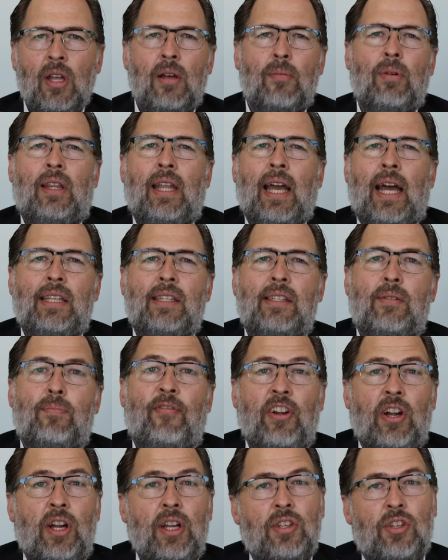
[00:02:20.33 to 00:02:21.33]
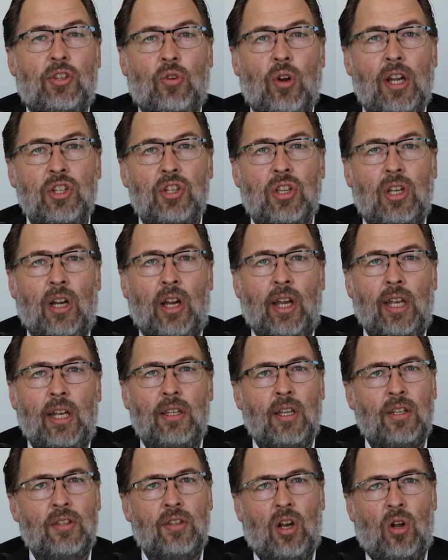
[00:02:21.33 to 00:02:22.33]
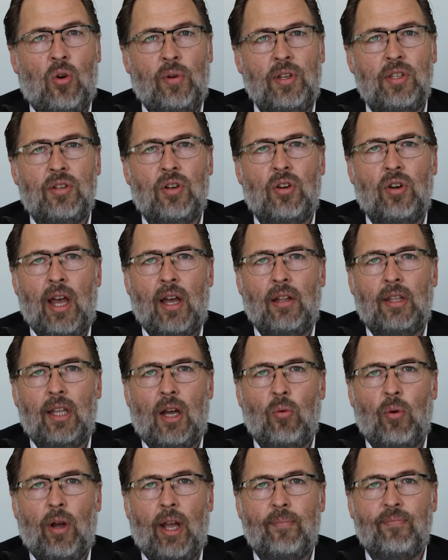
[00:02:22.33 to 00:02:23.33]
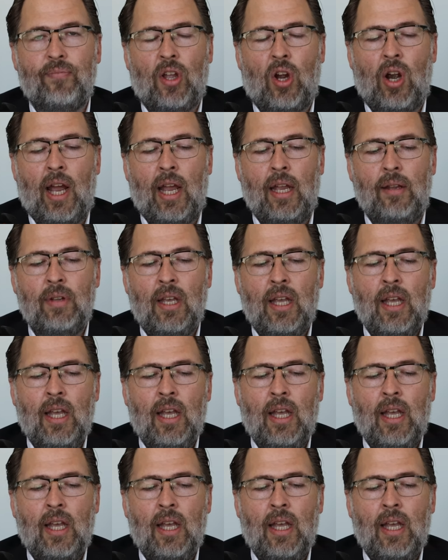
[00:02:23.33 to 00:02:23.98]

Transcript: But that's very discretionary and it doesn't always turn out that way, all right?